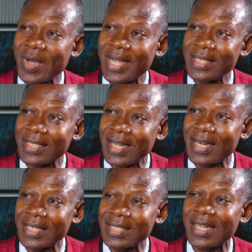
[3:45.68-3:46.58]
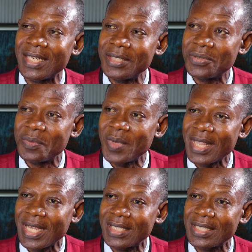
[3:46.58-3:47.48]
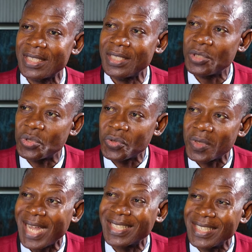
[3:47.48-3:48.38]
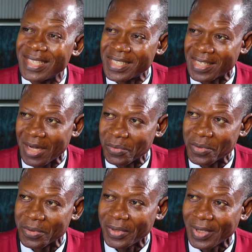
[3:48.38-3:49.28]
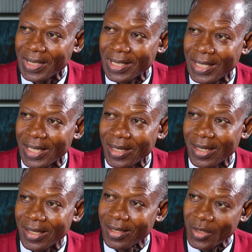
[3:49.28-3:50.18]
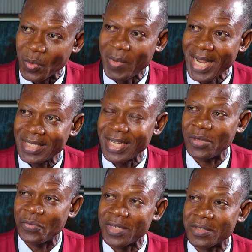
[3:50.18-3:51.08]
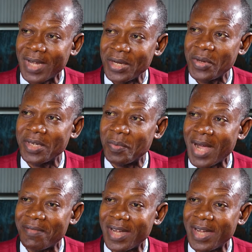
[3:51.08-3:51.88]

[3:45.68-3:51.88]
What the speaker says: why it is said that it's an instrument that is issued at a discount. Remember I said the face value or the par